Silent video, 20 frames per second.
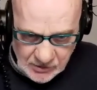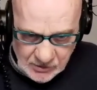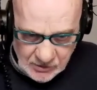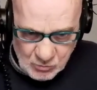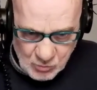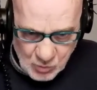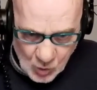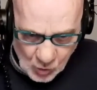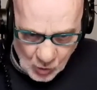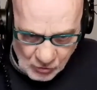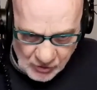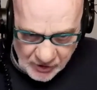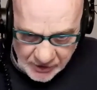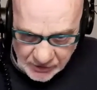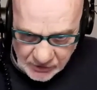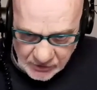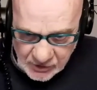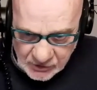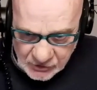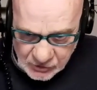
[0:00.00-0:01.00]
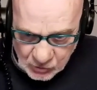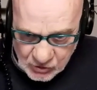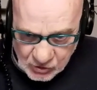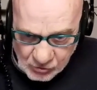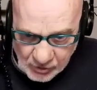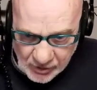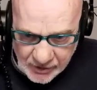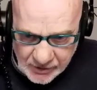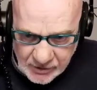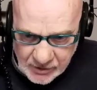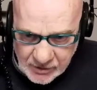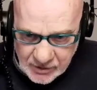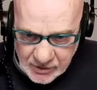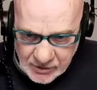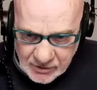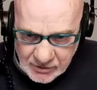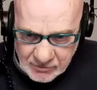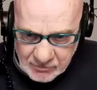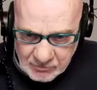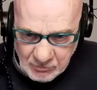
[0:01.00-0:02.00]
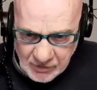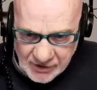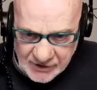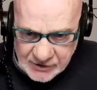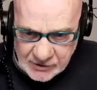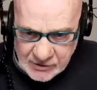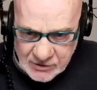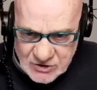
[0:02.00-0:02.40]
War in Ukraine, Making